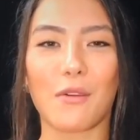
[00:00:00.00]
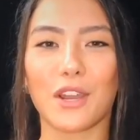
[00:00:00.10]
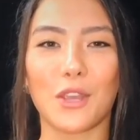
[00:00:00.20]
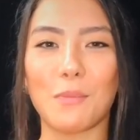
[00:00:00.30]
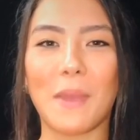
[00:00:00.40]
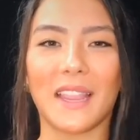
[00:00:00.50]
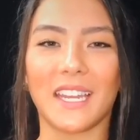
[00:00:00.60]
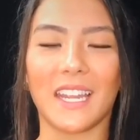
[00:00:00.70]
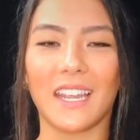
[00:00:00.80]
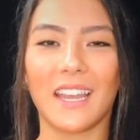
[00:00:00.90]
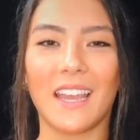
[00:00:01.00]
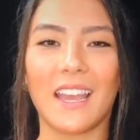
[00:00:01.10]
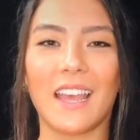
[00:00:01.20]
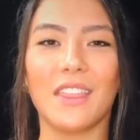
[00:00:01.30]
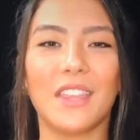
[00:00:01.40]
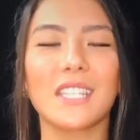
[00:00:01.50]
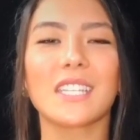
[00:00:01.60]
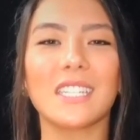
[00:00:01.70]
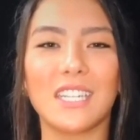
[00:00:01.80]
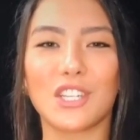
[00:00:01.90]
our humanity. And
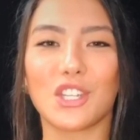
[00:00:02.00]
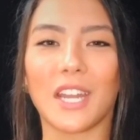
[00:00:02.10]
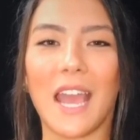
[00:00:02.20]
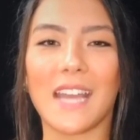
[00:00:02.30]
this condition